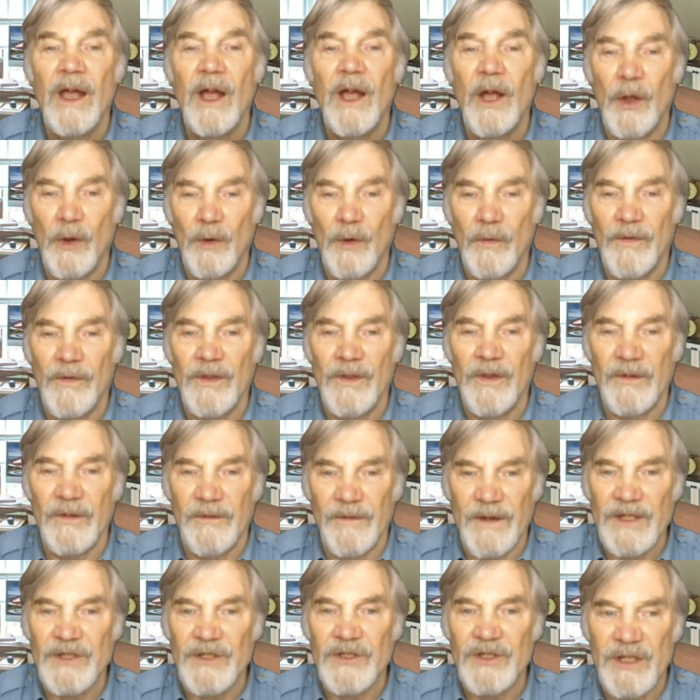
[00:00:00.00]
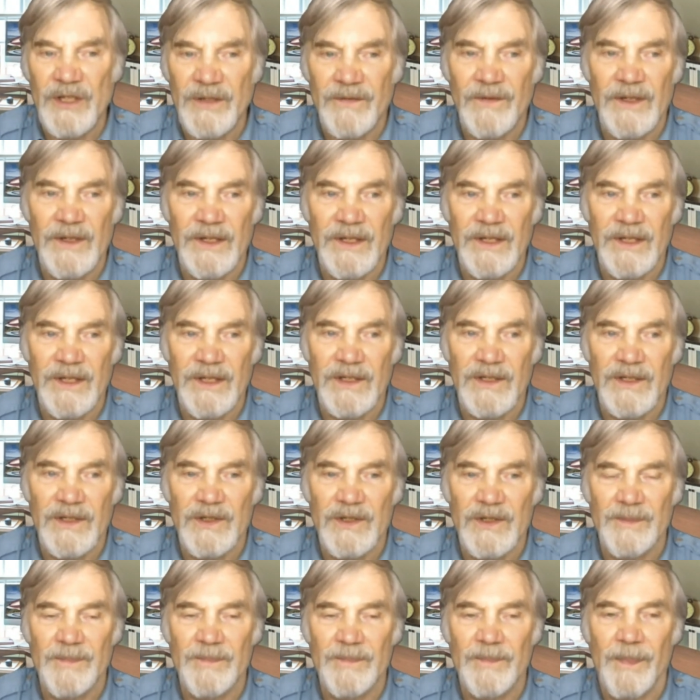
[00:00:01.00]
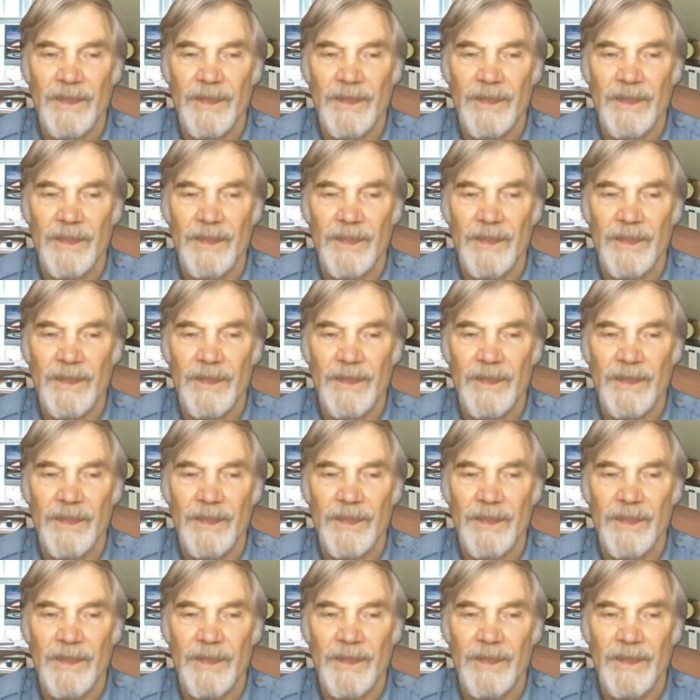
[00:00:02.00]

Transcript: over the festivities.